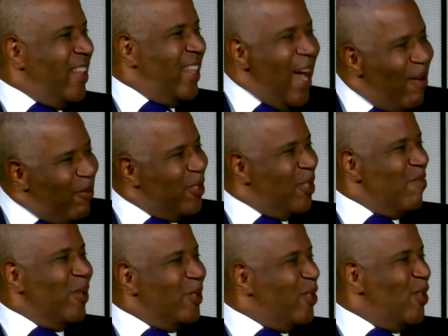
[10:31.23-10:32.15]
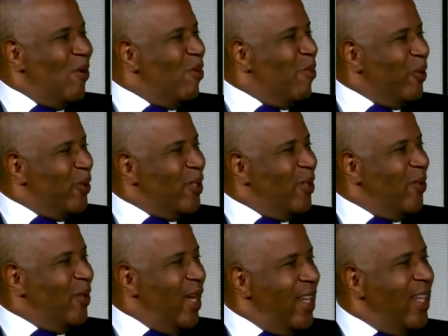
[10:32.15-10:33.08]
That was the most noble
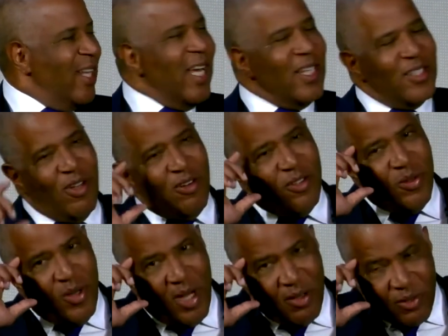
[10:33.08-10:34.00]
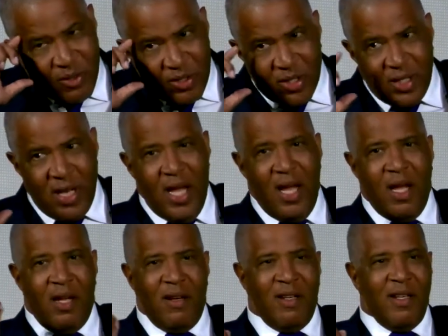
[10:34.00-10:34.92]
pursuit. And then I started to
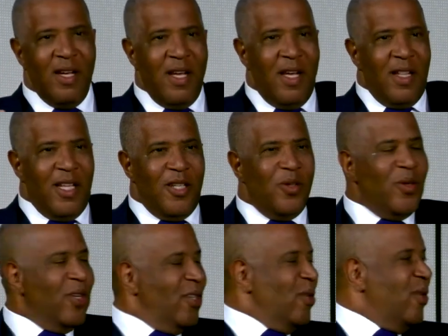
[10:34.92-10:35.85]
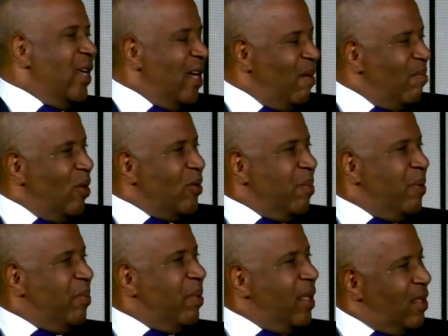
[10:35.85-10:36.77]
understand that you can do that in
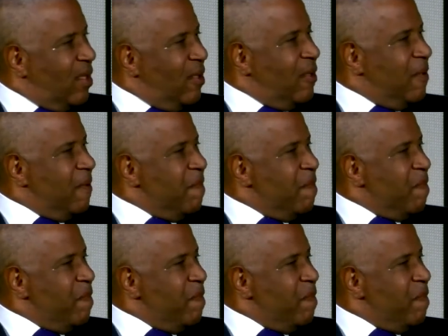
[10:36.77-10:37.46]
multiple places.